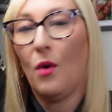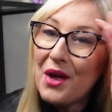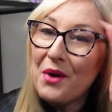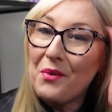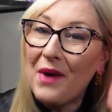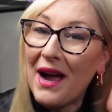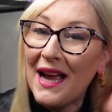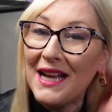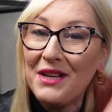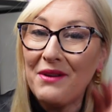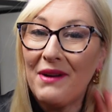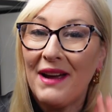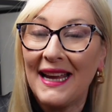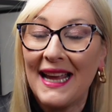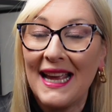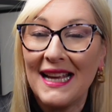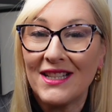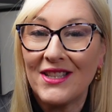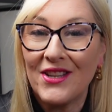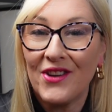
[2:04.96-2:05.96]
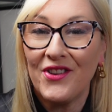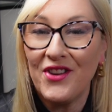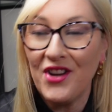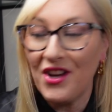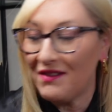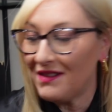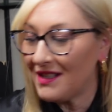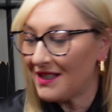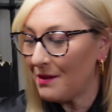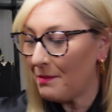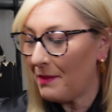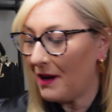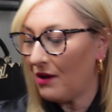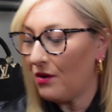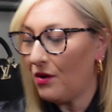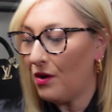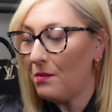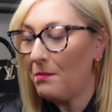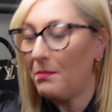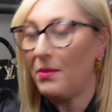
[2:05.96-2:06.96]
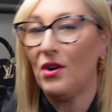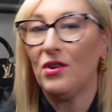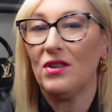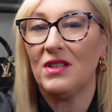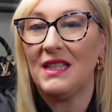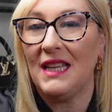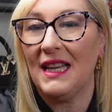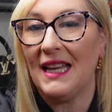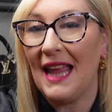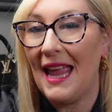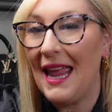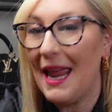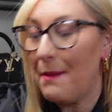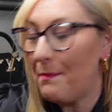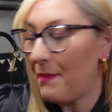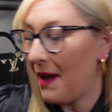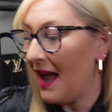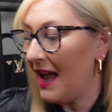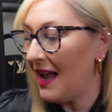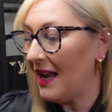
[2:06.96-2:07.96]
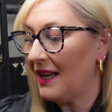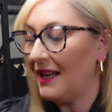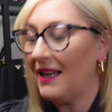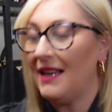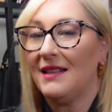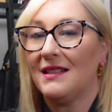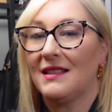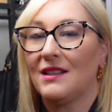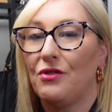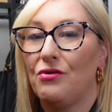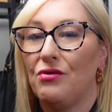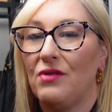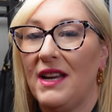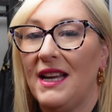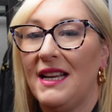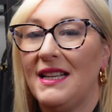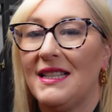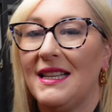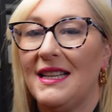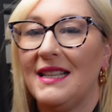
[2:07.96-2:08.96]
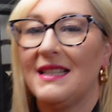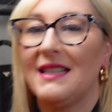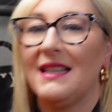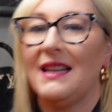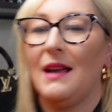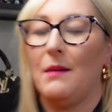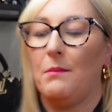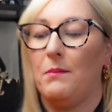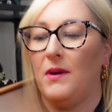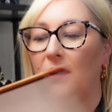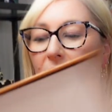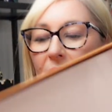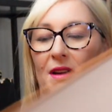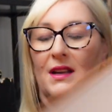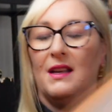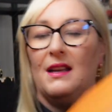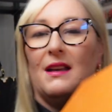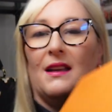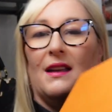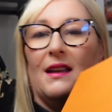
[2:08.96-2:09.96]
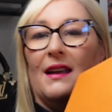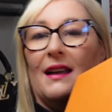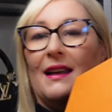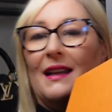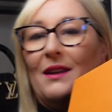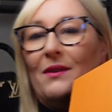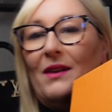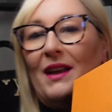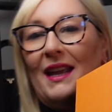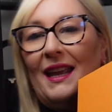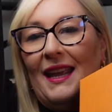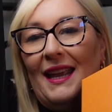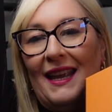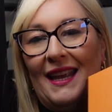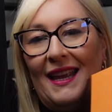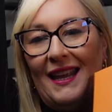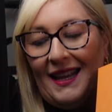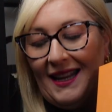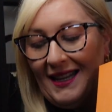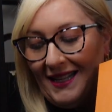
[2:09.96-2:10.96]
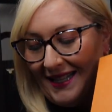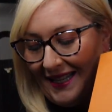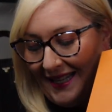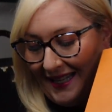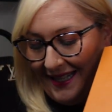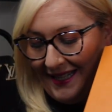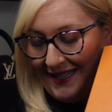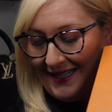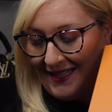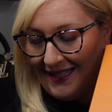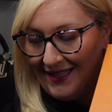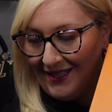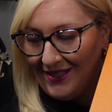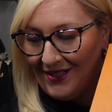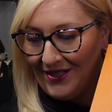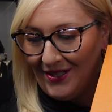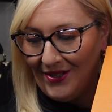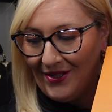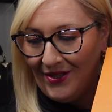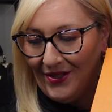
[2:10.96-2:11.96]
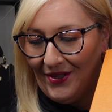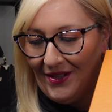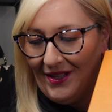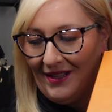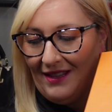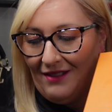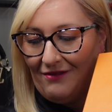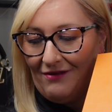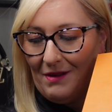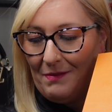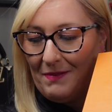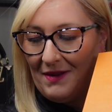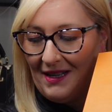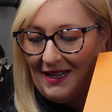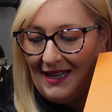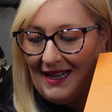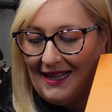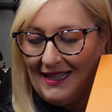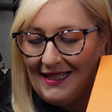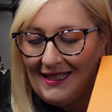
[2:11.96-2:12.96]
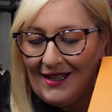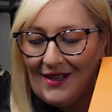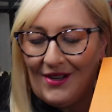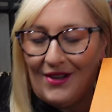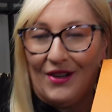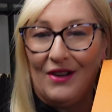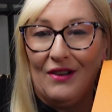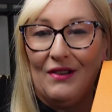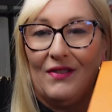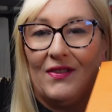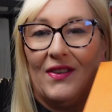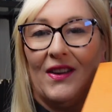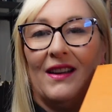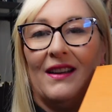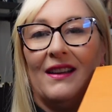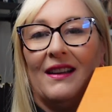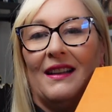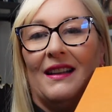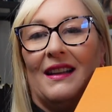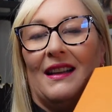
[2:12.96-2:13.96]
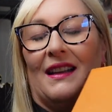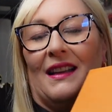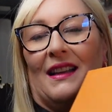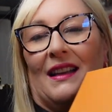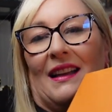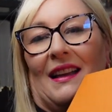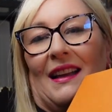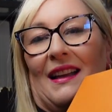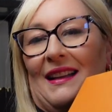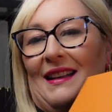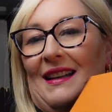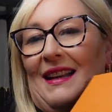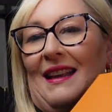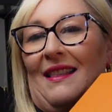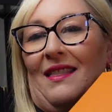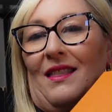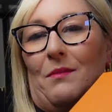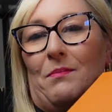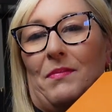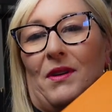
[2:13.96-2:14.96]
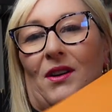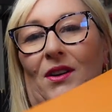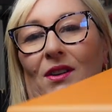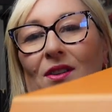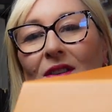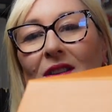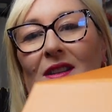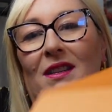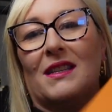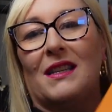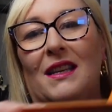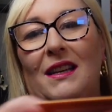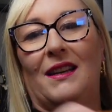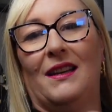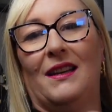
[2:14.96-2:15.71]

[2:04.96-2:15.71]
why do I get so nervous about unboxing a bag? It's crazy, isn't it? But anyway, here it is. So the ribbon is off, and in the box